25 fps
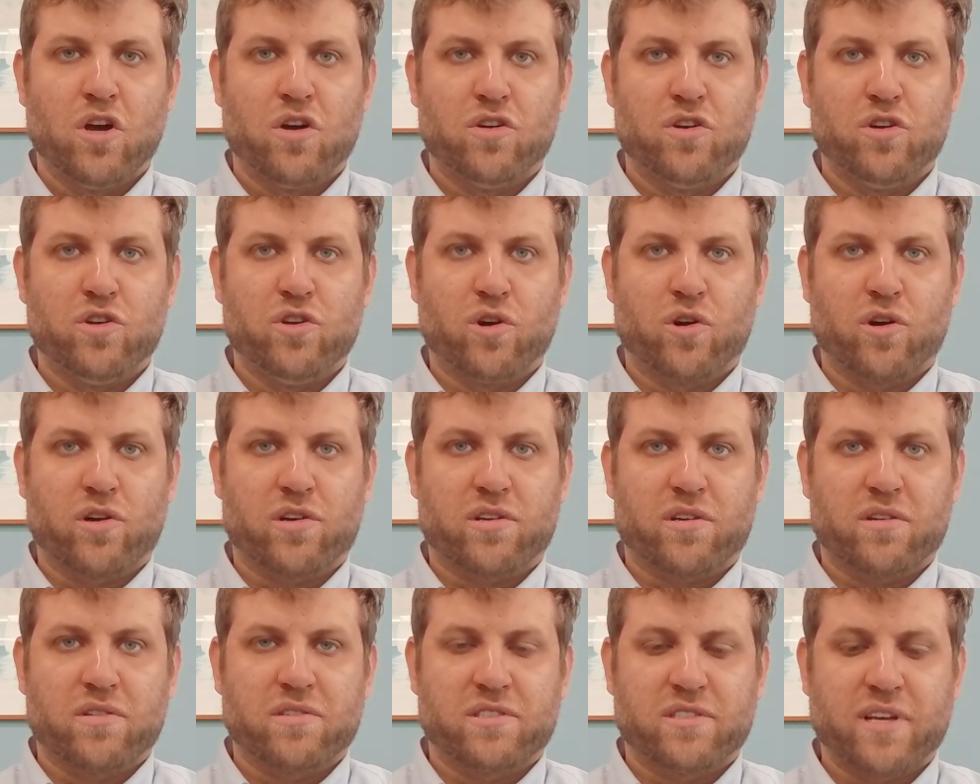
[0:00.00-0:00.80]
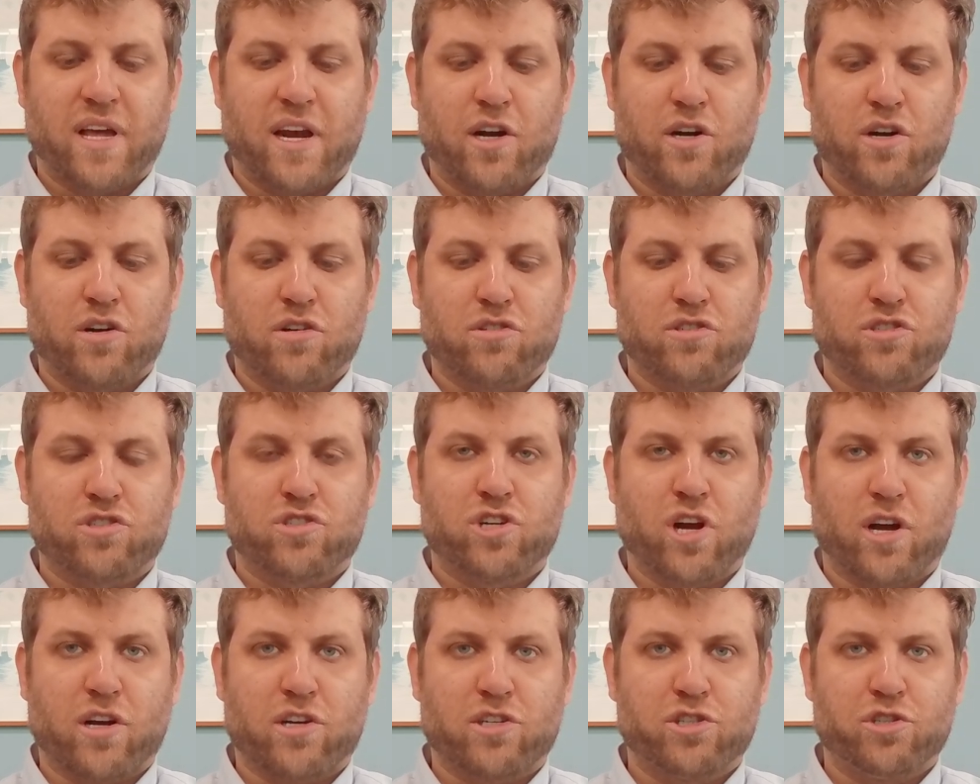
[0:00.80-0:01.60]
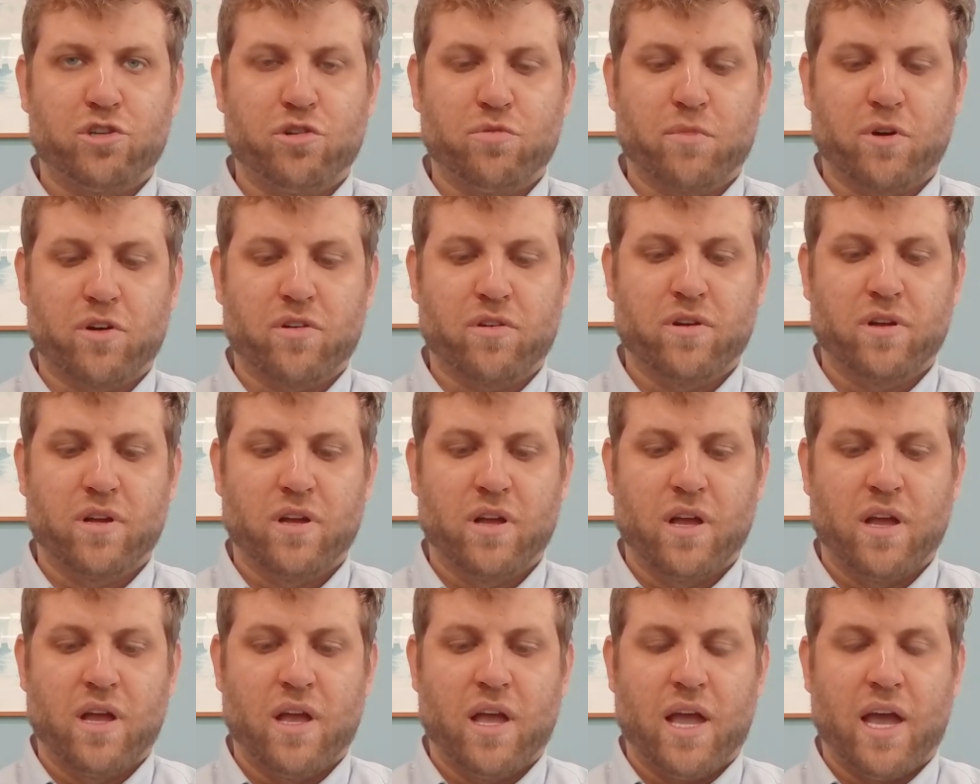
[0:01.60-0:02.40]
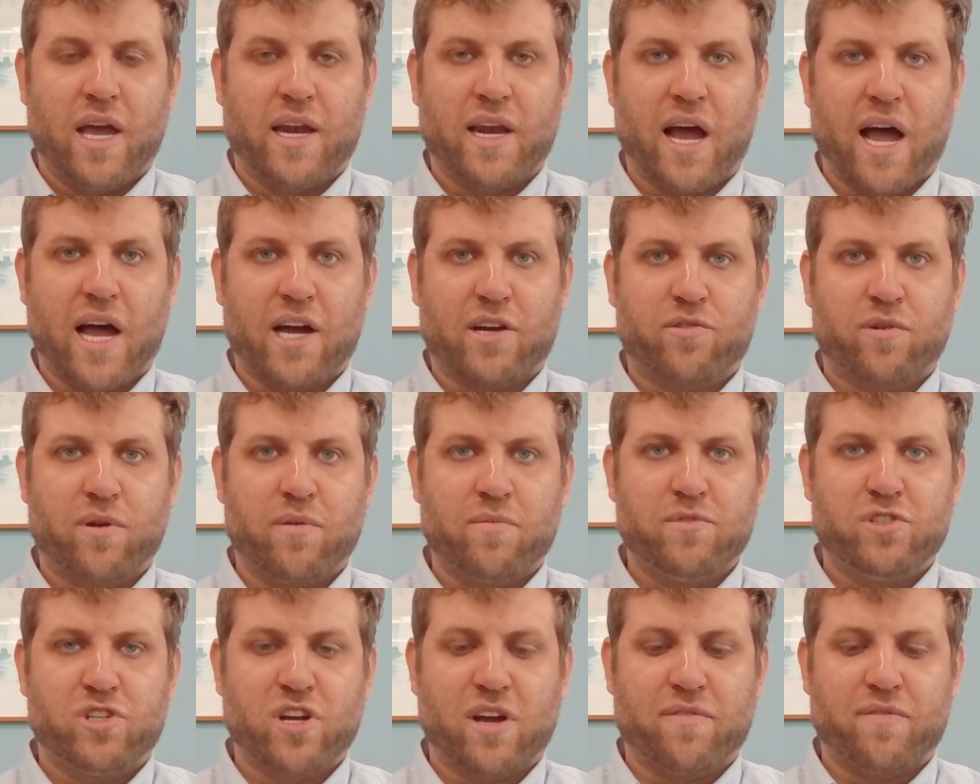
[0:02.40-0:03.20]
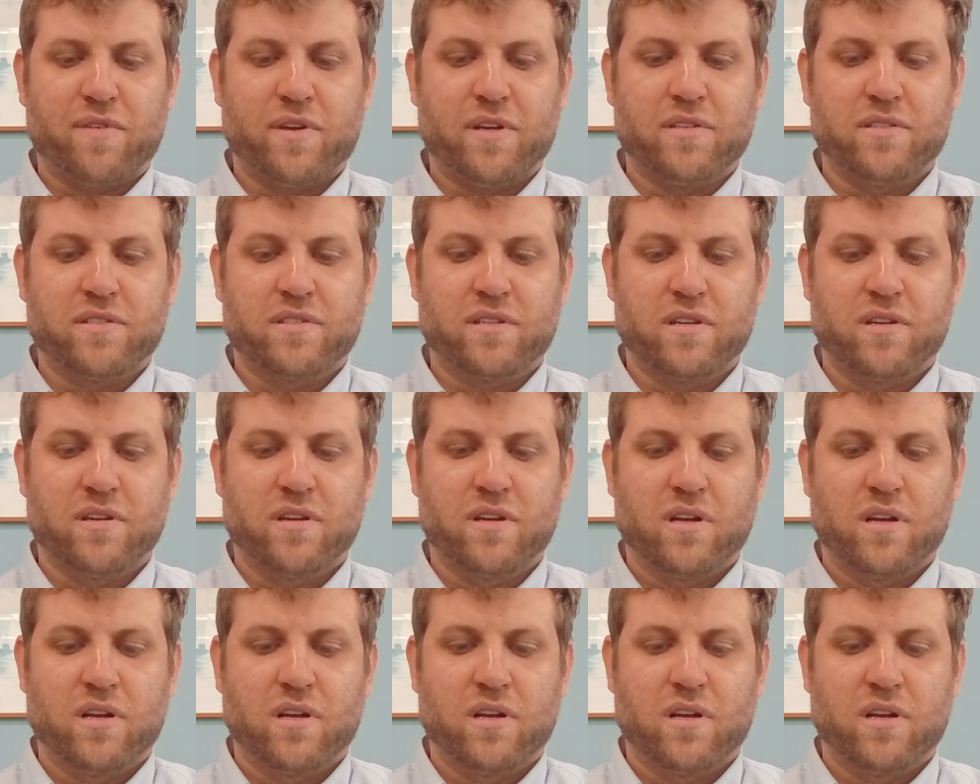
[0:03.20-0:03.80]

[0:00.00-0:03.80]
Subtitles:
New York Senator Chuck Schumer and Hakeem Jeffries,